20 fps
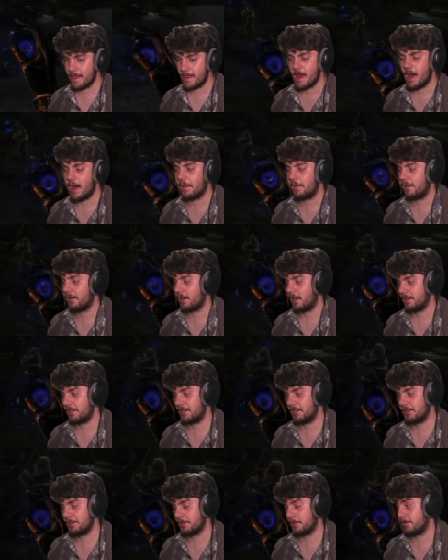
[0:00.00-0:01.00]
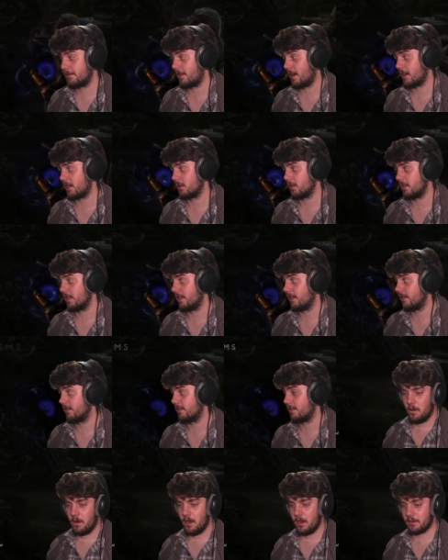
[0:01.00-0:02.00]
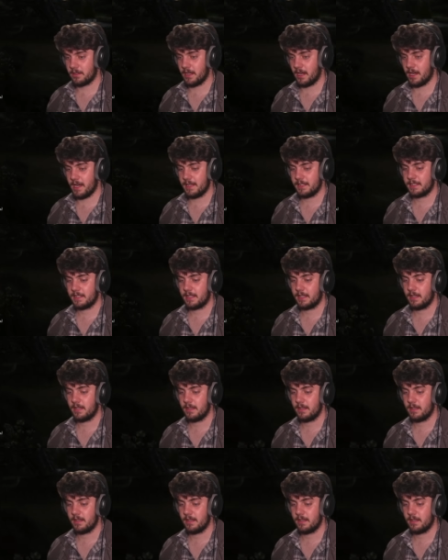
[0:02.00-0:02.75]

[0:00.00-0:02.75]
I think I need to do the final hit. Well, guys.